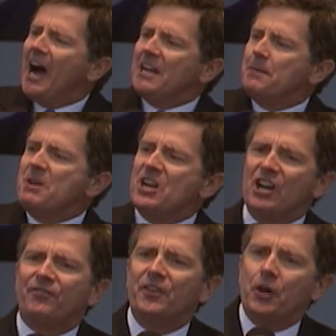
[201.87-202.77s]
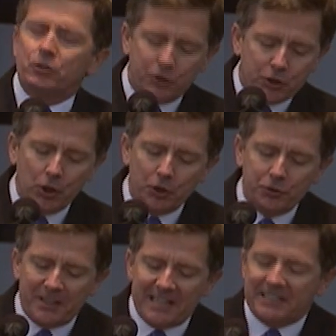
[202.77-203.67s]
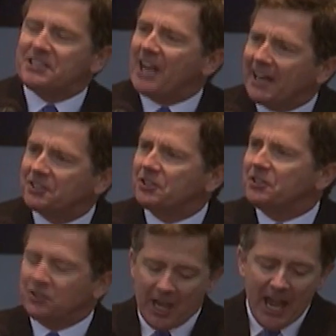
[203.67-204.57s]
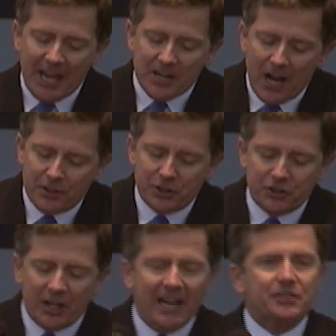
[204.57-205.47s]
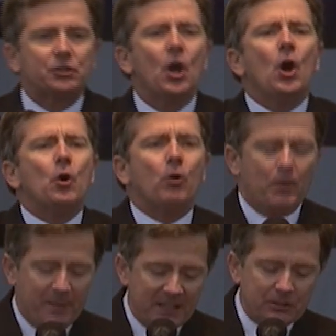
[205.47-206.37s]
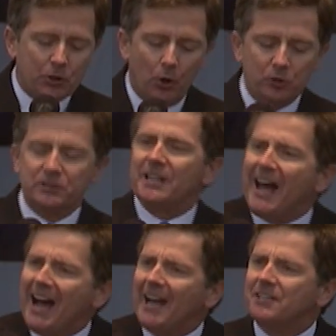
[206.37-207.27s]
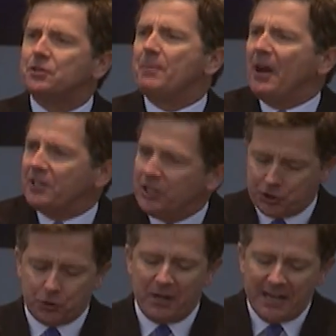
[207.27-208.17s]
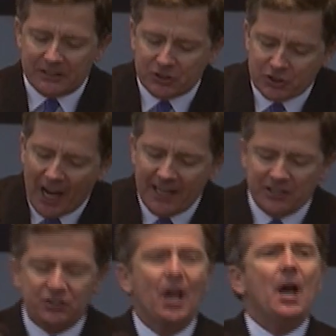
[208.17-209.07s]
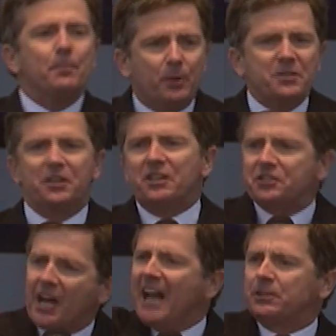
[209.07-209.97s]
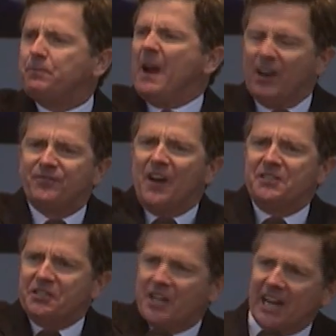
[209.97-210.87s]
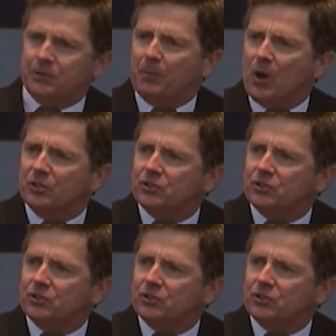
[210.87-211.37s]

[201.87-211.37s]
am here for those children in Texas and other states who are being told lies about history and science printed in taxpayer-funded textbooks.